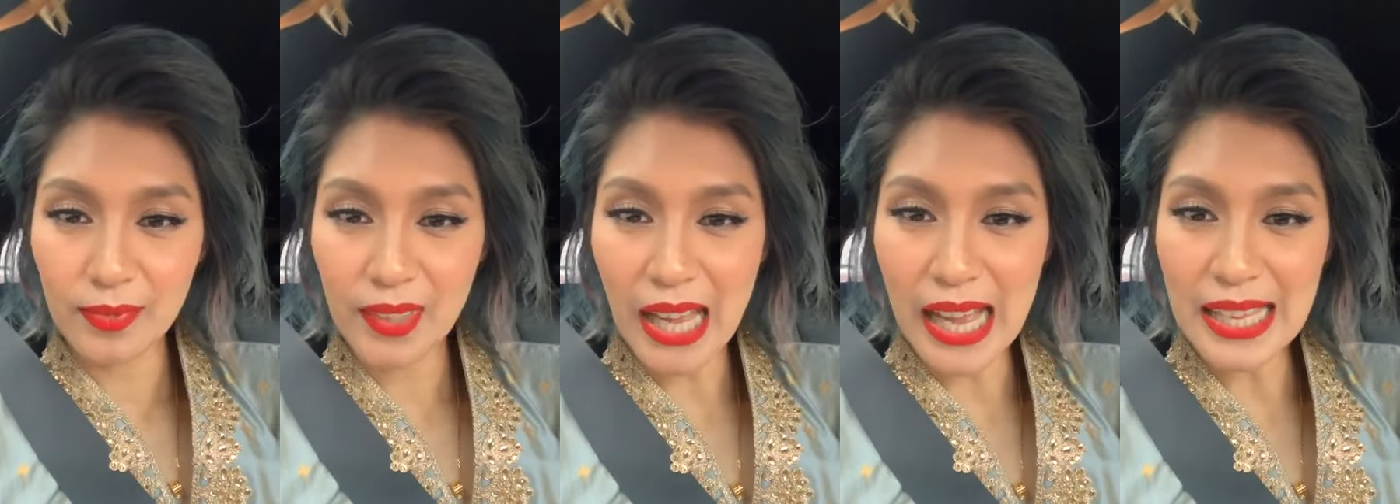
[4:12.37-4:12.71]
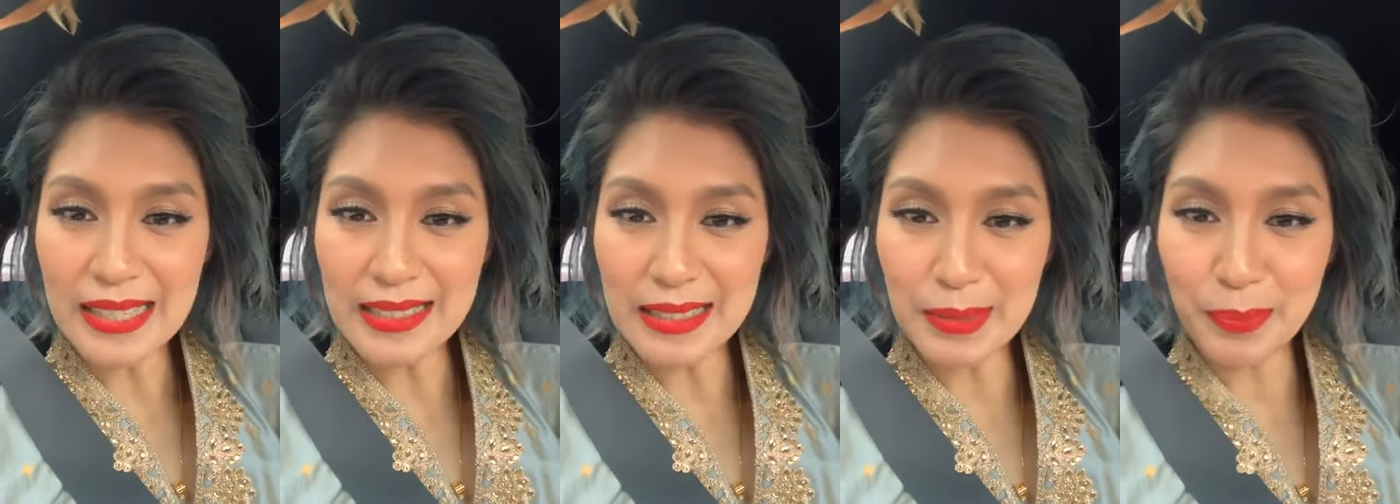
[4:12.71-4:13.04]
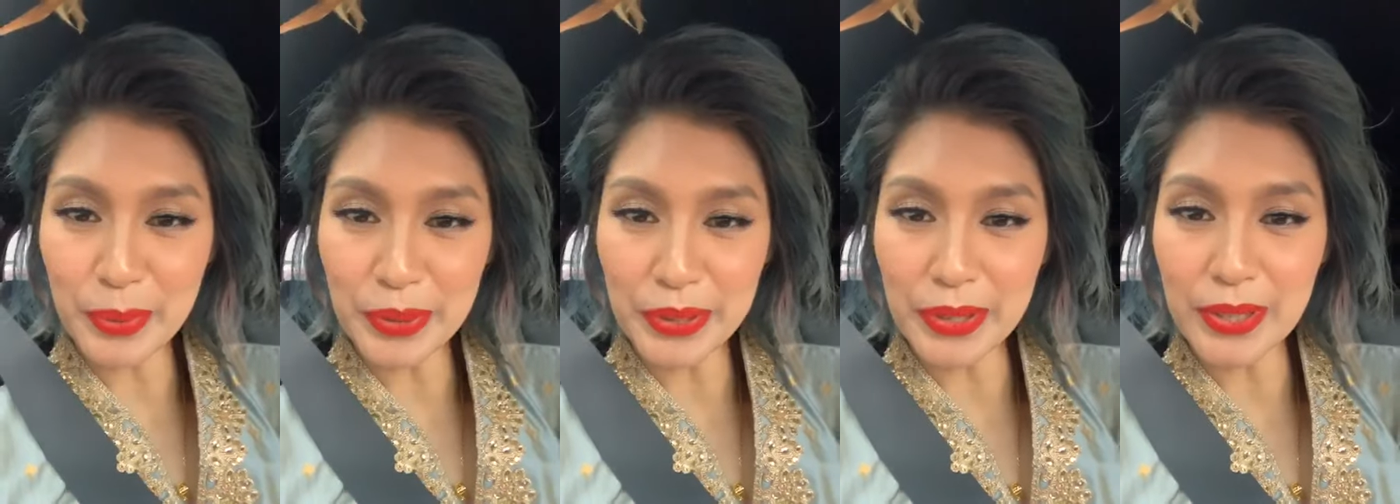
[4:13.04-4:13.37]
Tak ada
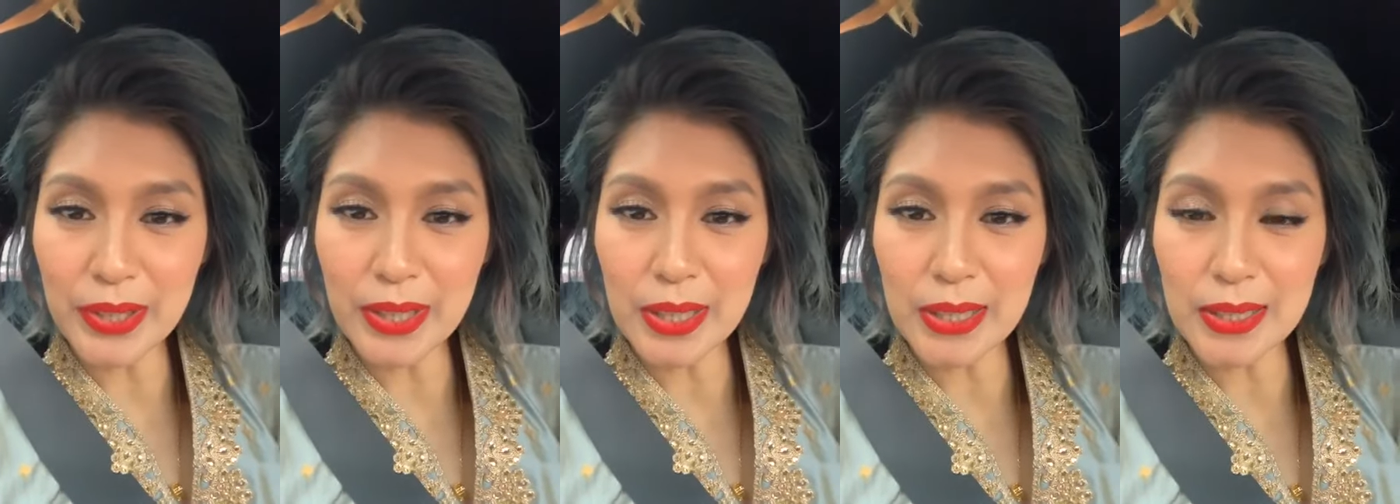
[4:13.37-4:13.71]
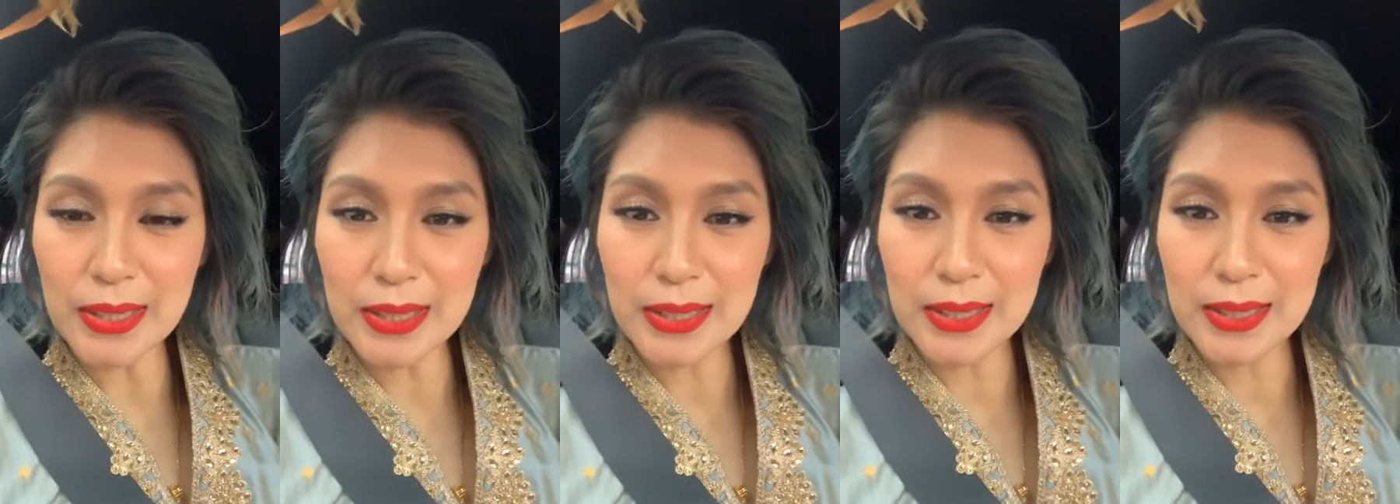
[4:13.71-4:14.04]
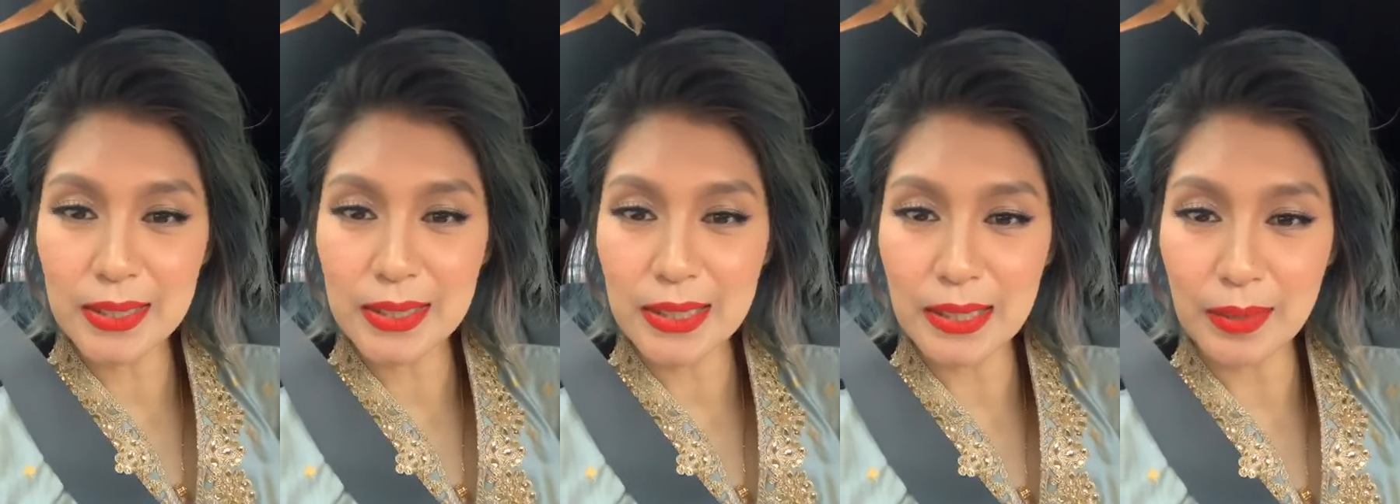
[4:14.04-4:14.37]
pun.
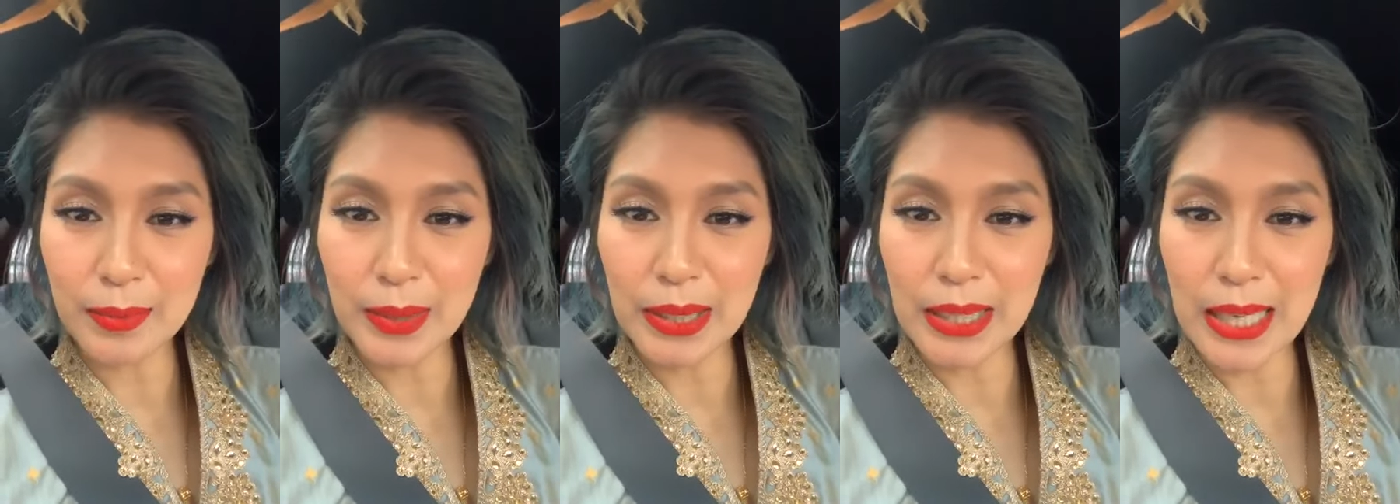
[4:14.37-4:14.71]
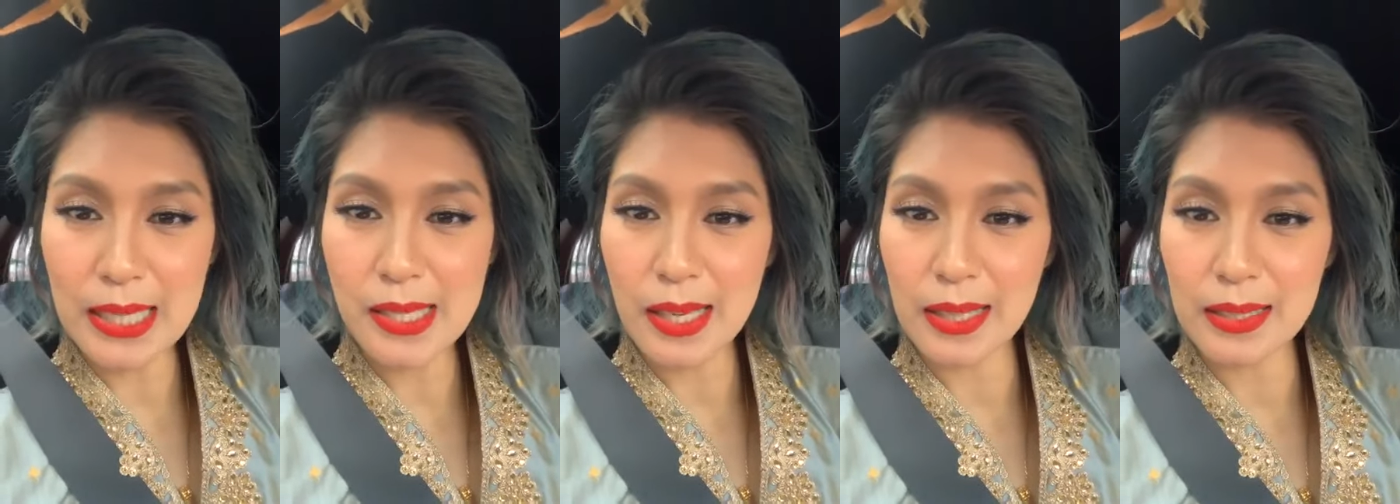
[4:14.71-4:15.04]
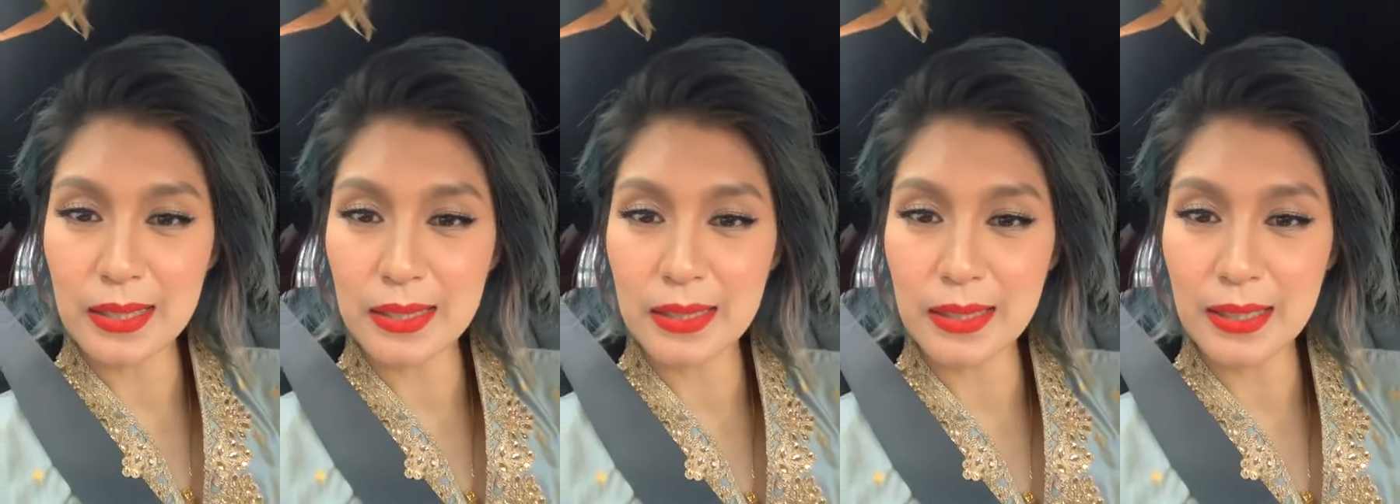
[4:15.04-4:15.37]
11
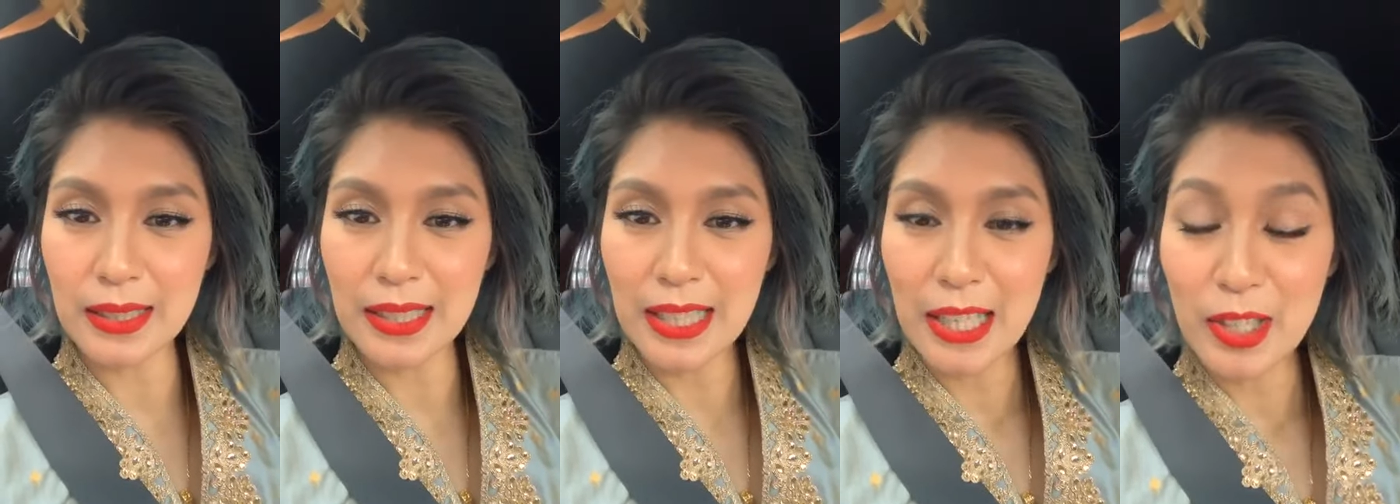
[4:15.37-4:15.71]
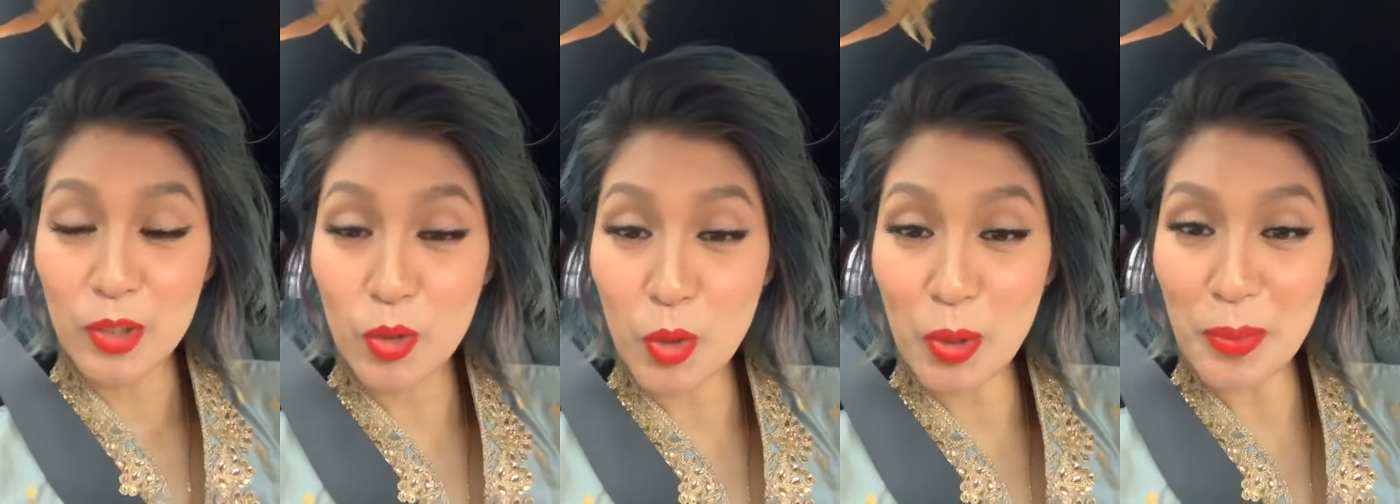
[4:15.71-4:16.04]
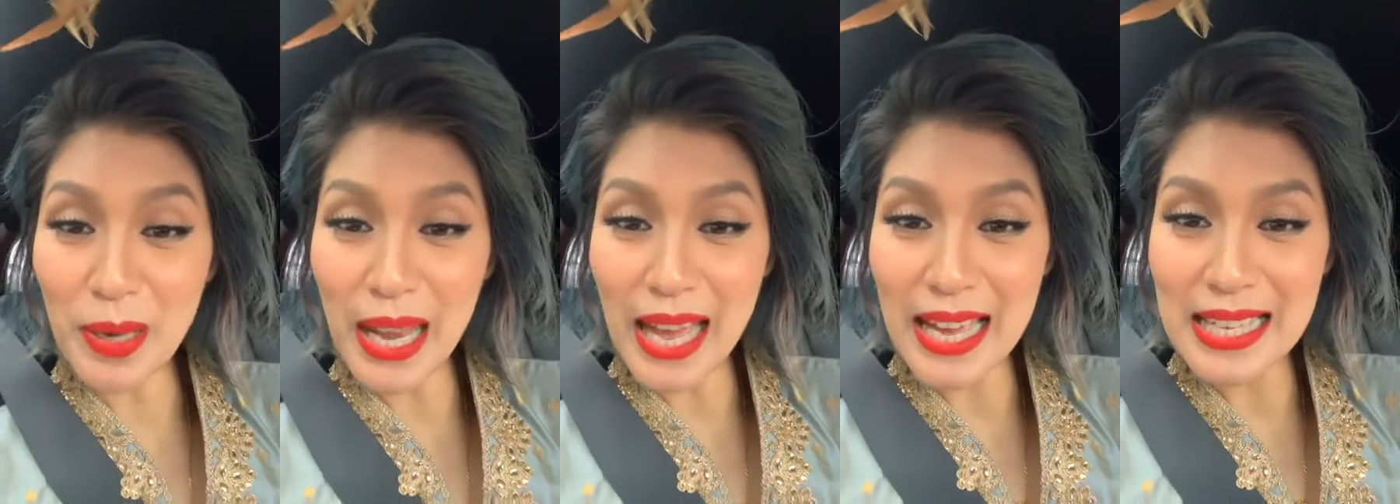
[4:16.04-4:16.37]
ada.
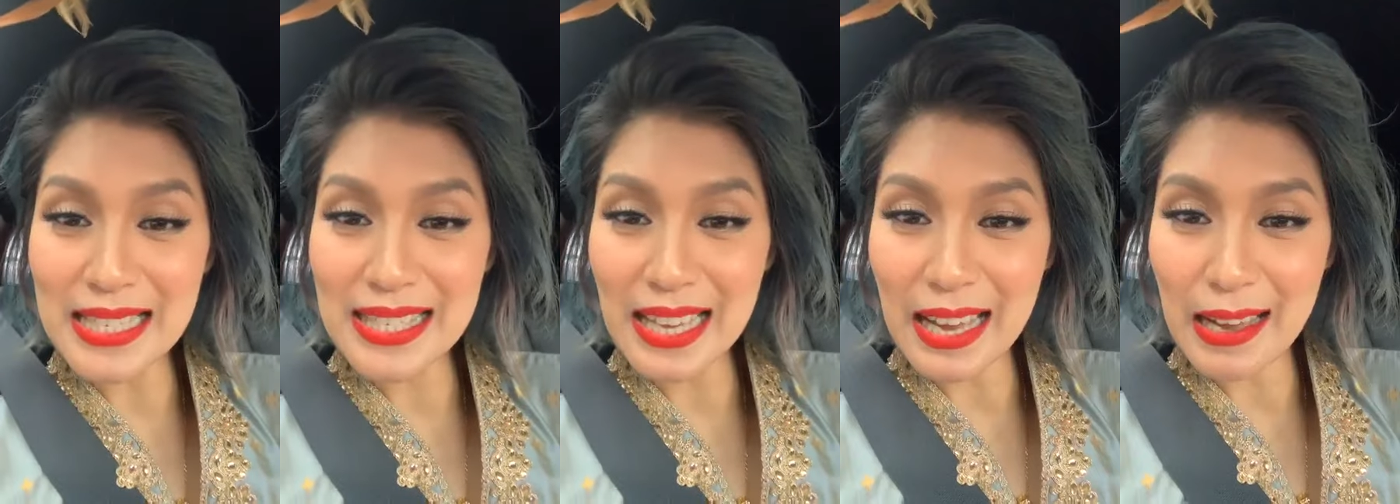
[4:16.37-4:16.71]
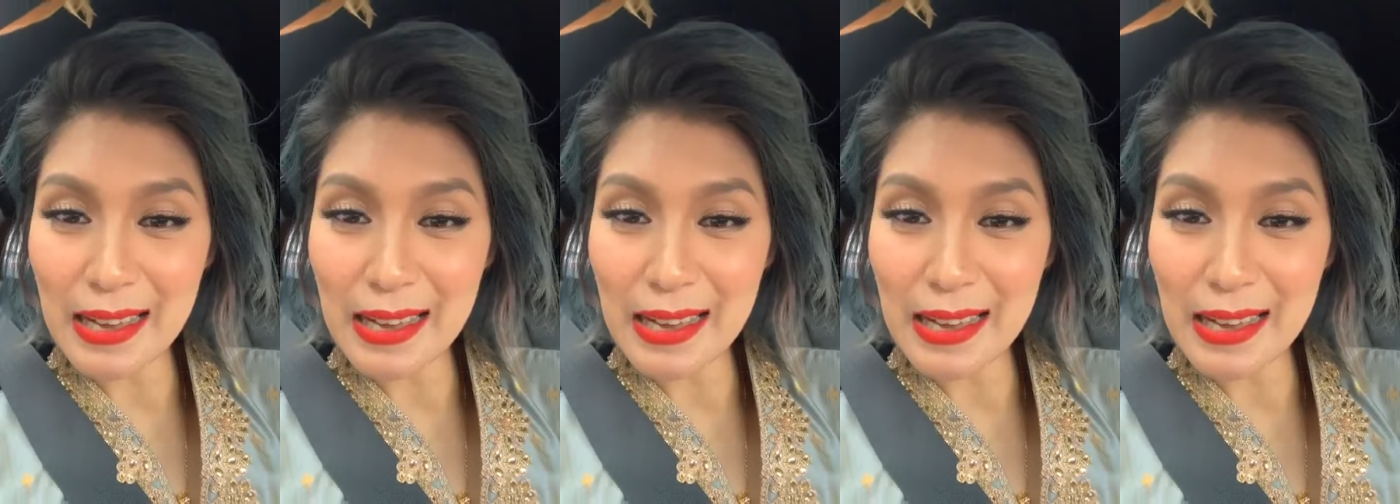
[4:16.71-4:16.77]
12.